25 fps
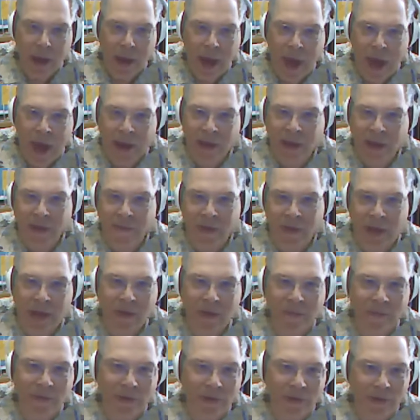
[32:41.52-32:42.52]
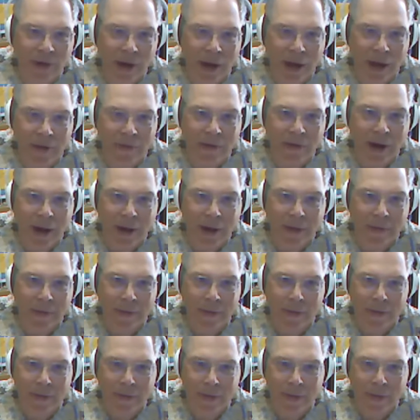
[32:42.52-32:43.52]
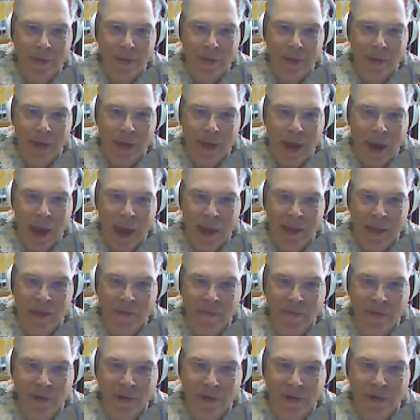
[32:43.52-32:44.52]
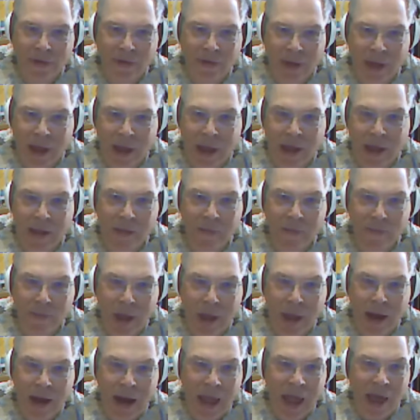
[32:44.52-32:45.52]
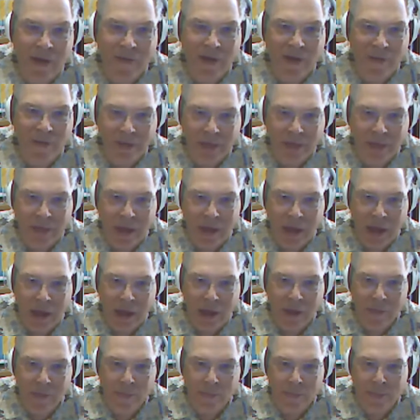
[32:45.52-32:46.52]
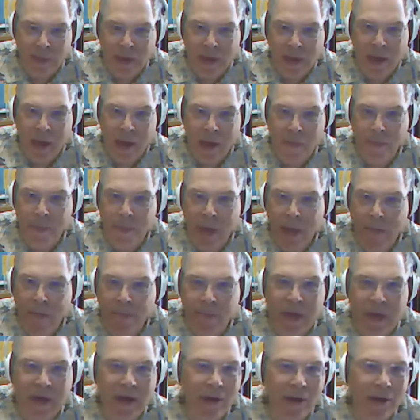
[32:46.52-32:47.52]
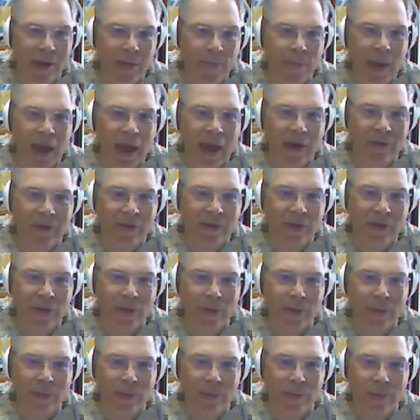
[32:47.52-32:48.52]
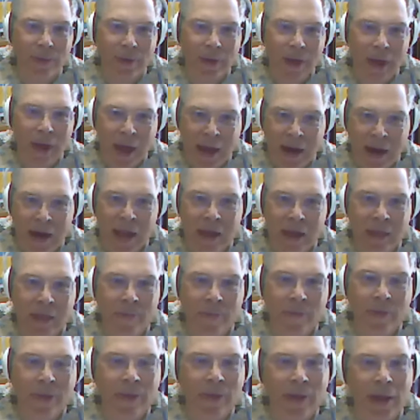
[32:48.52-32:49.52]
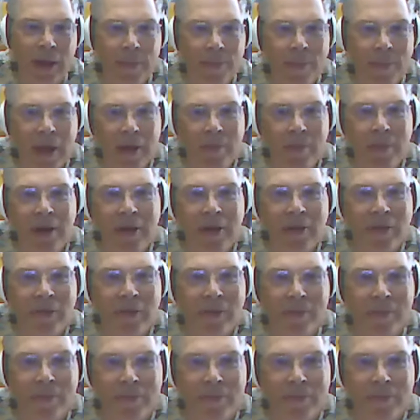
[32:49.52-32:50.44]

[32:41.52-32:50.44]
activate the first contract and the first and and have everything become immediately past due and hit them with late payments